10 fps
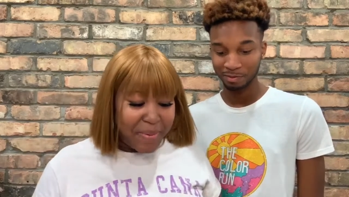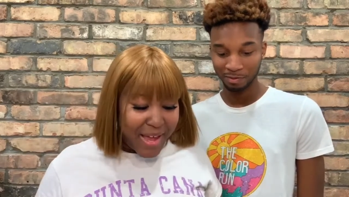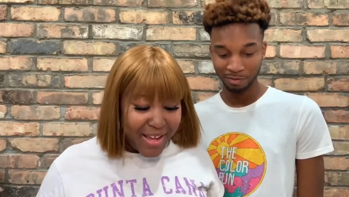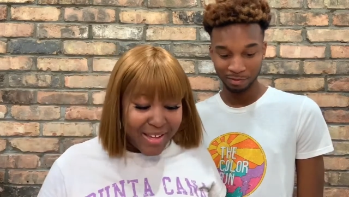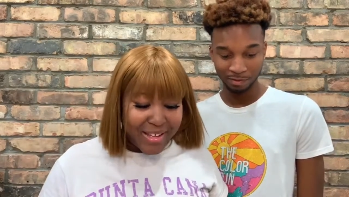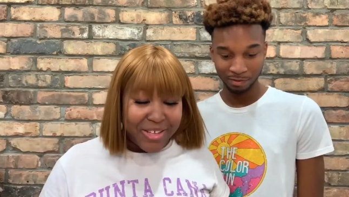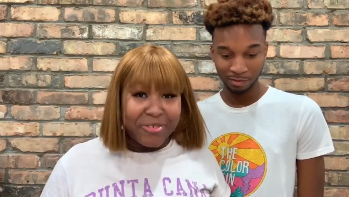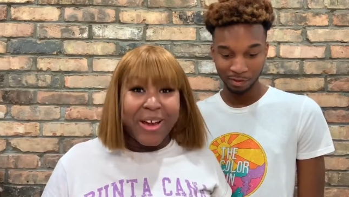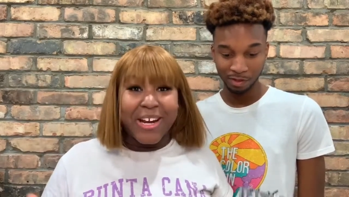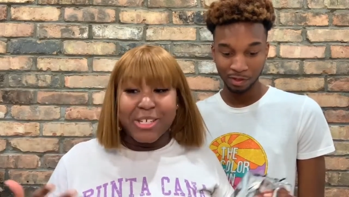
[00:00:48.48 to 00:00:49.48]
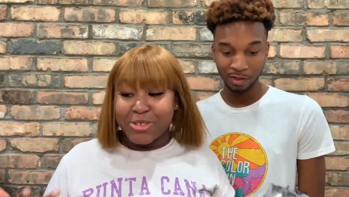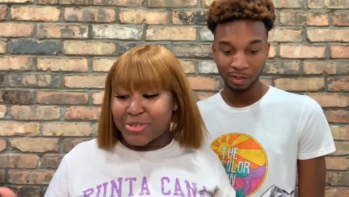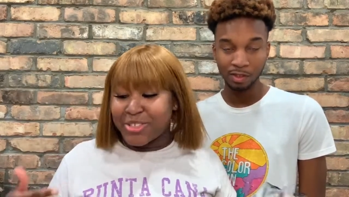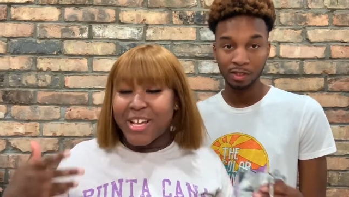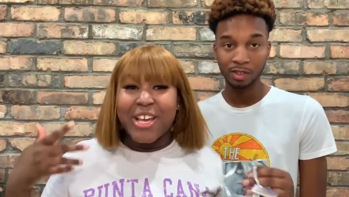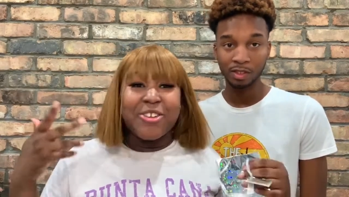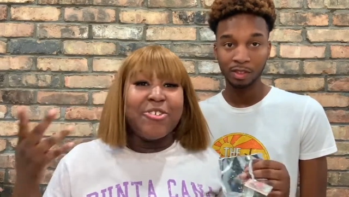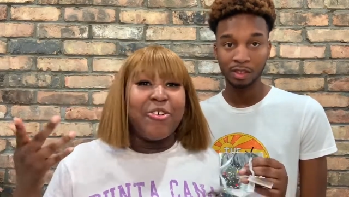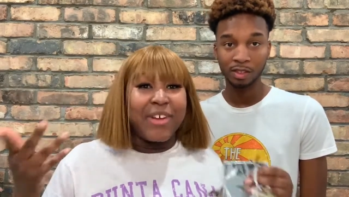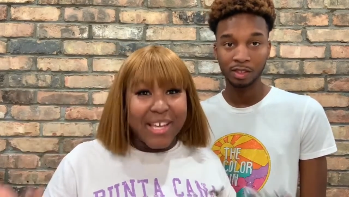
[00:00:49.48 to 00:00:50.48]
Speaker 1: pick, you gotta choose. You're
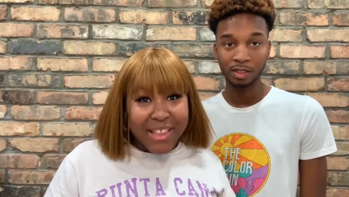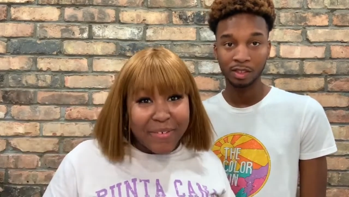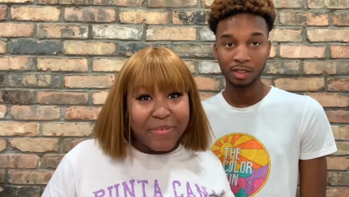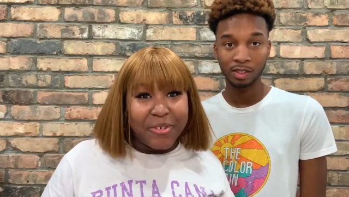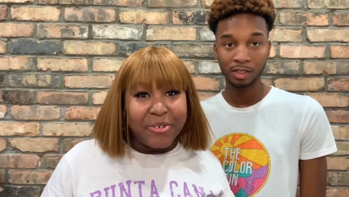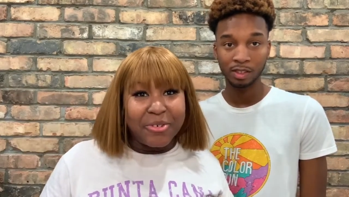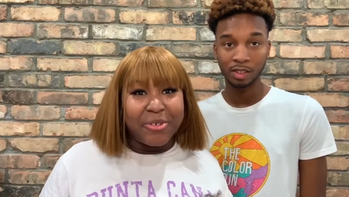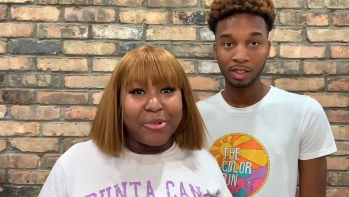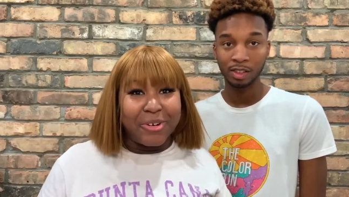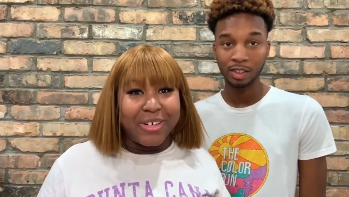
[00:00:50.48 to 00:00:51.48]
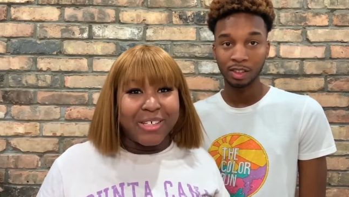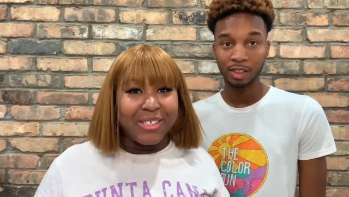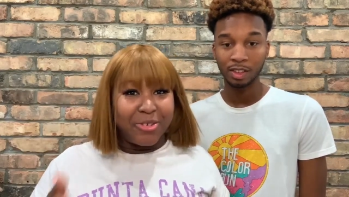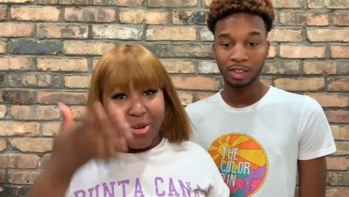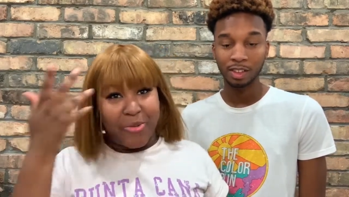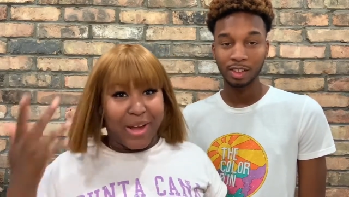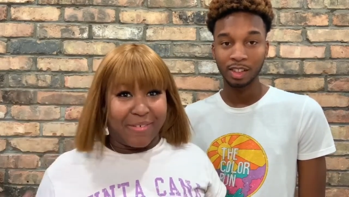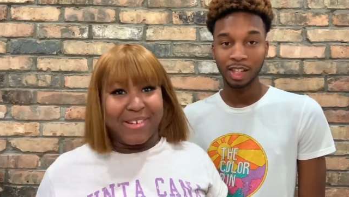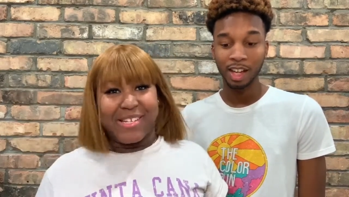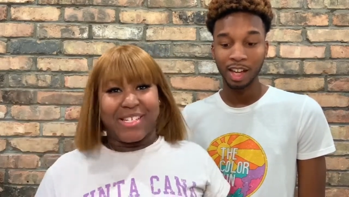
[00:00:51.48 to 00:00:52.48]
gonna eat the food or you're gonna wear
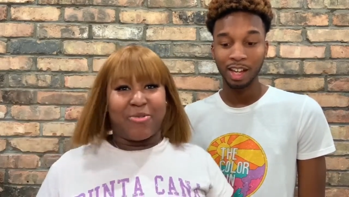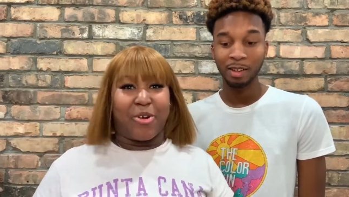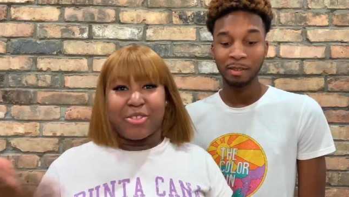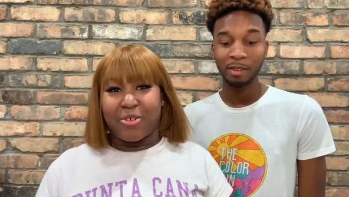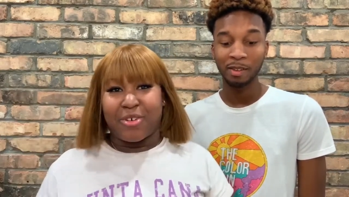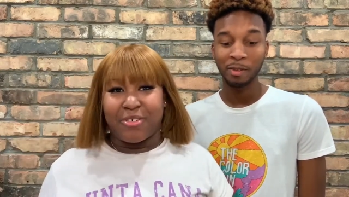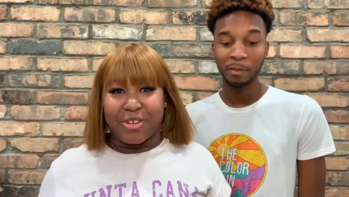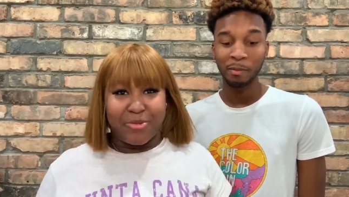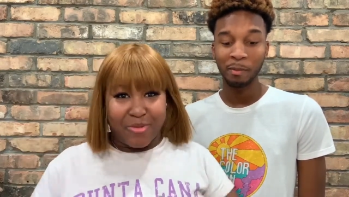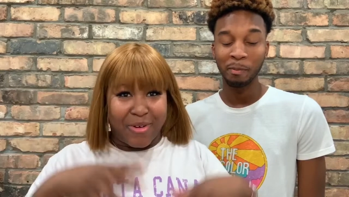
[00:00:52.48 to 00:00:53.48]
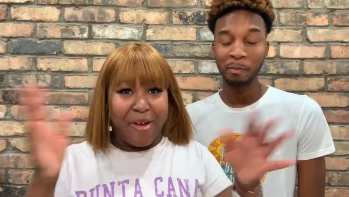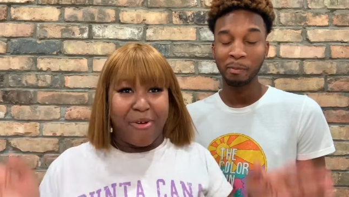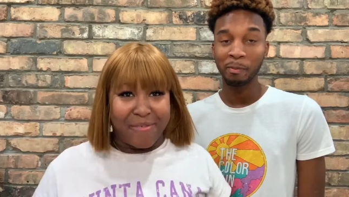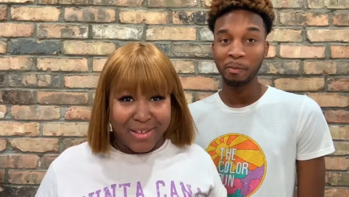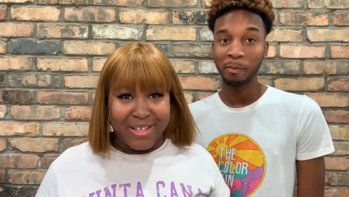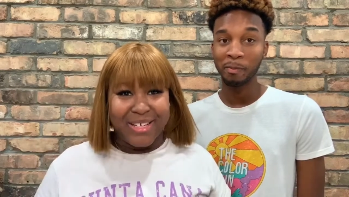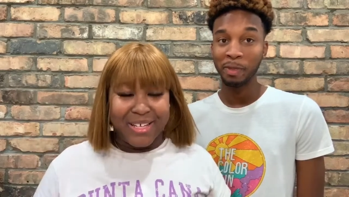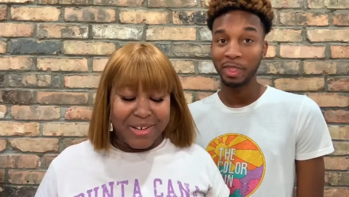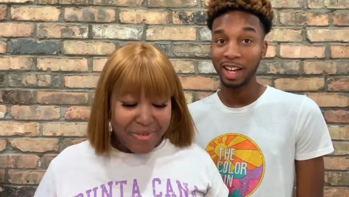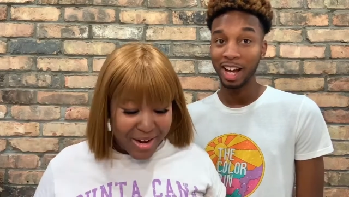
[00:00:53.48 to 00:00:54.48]
it. Someone's gonna throw it on you, however.
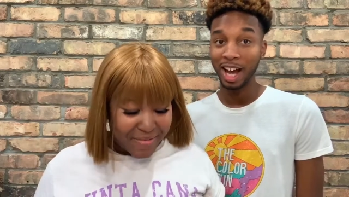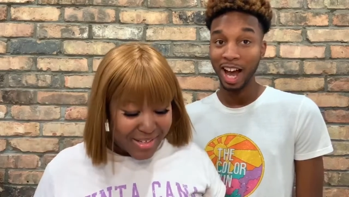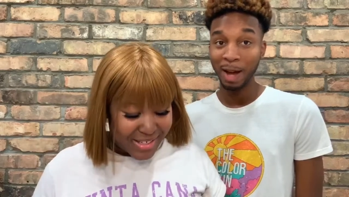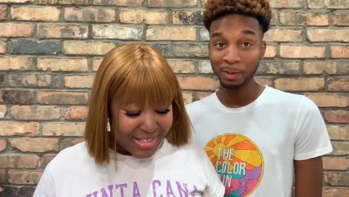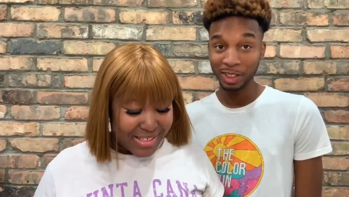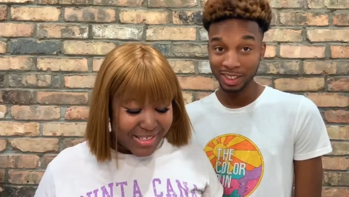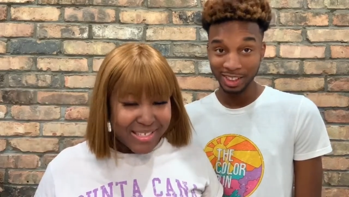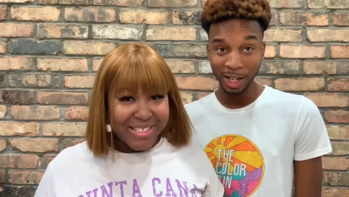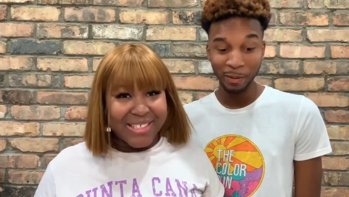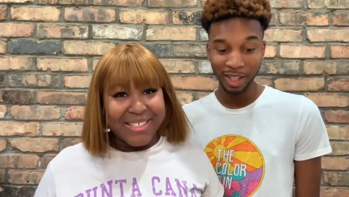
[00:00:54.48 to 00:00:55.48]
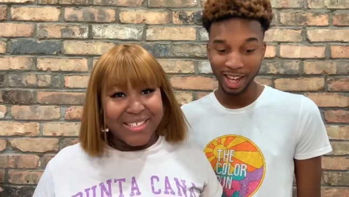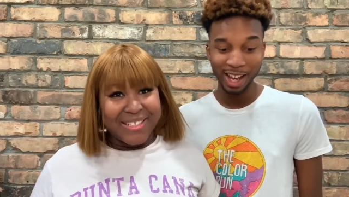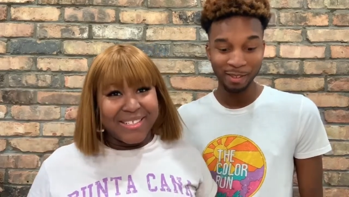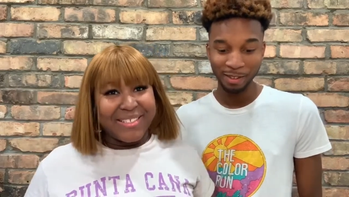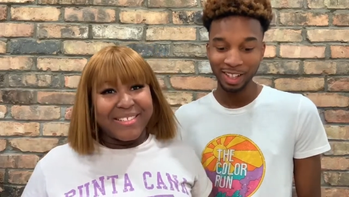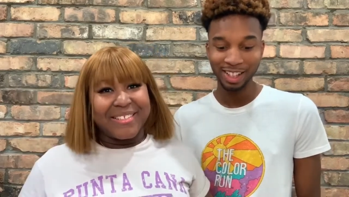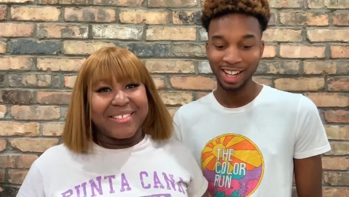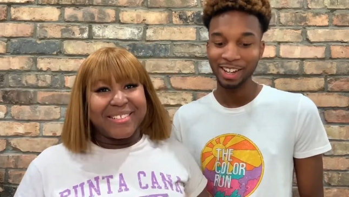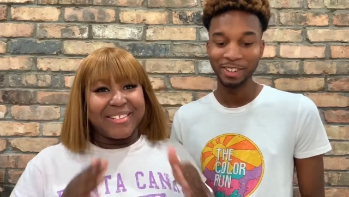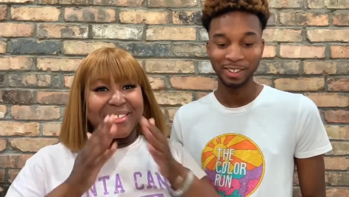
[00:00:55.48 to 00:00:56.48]
Speaker 2: The whatever. options that we have right
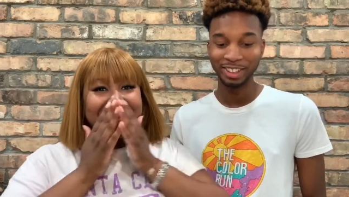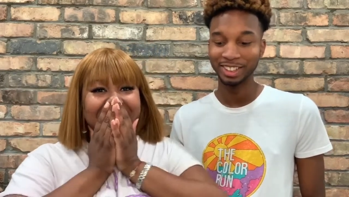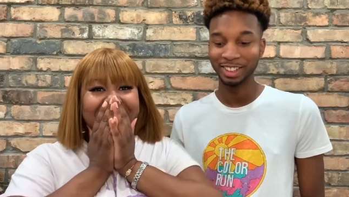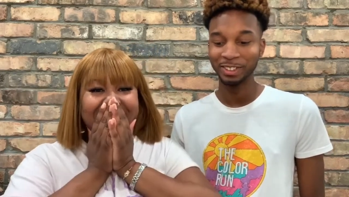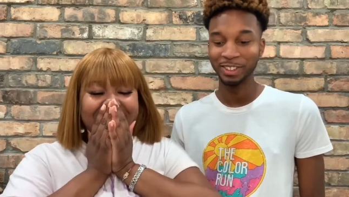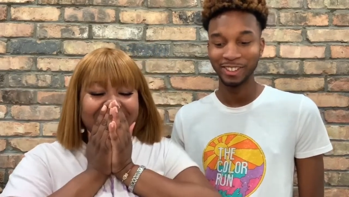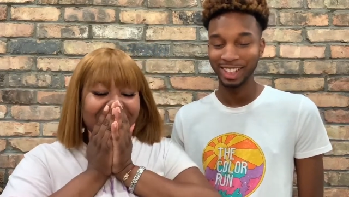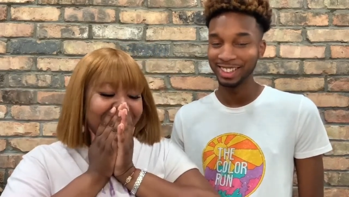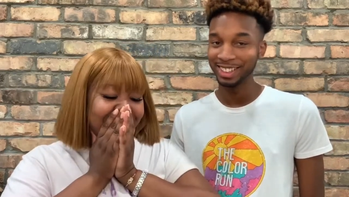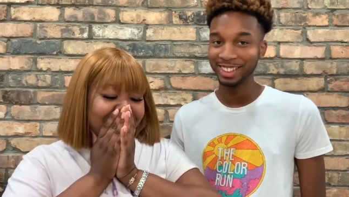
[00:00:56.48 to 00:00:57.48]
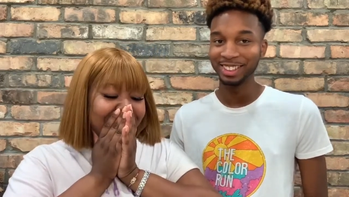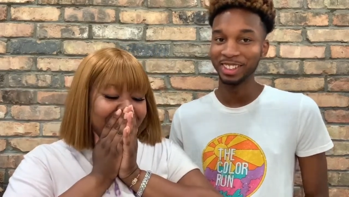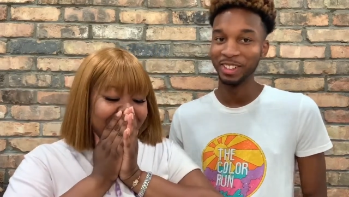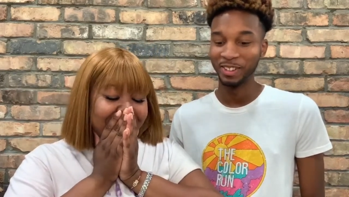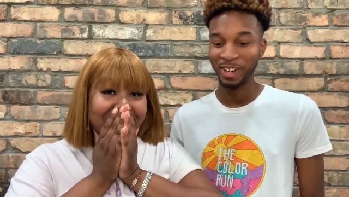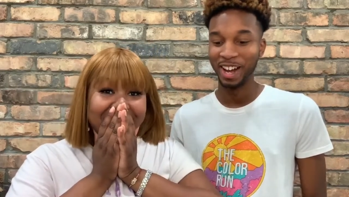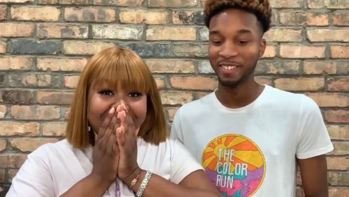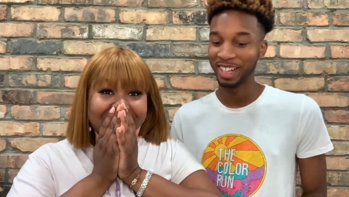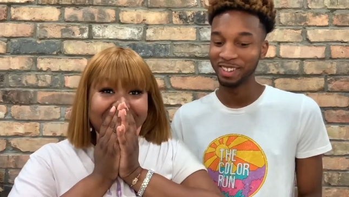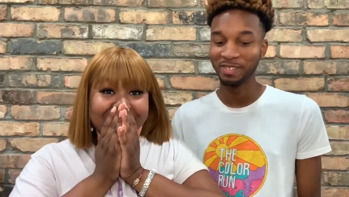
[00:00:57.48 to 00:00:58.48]
now is a little crazy, so I
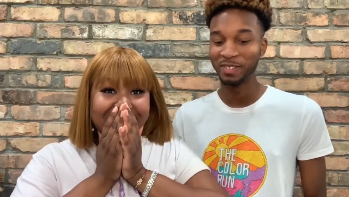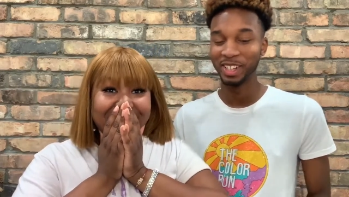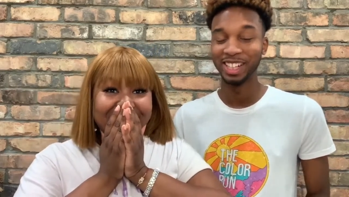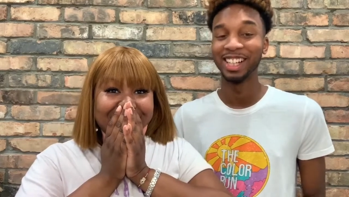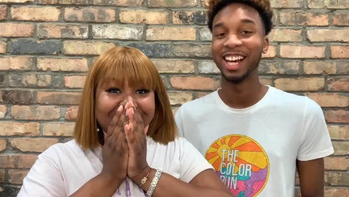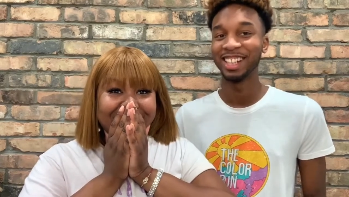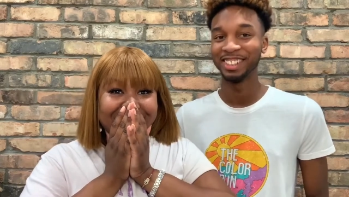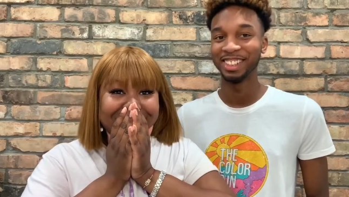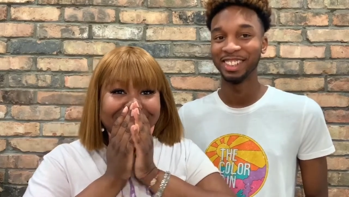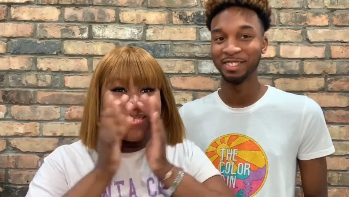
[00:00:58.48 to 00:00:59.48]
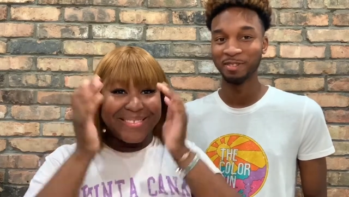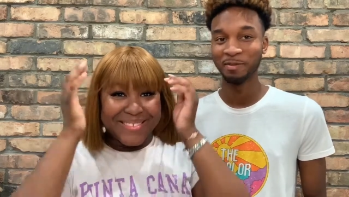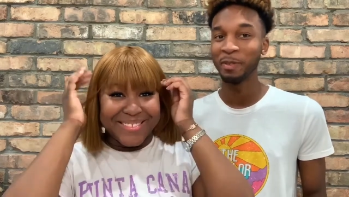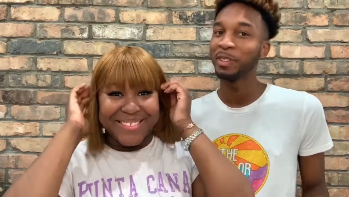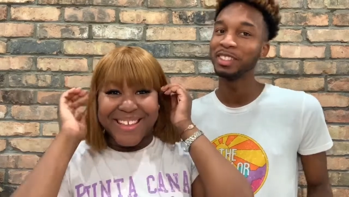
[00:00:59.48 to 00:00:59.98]
feel like we're wearing a lot of stuff, but we'll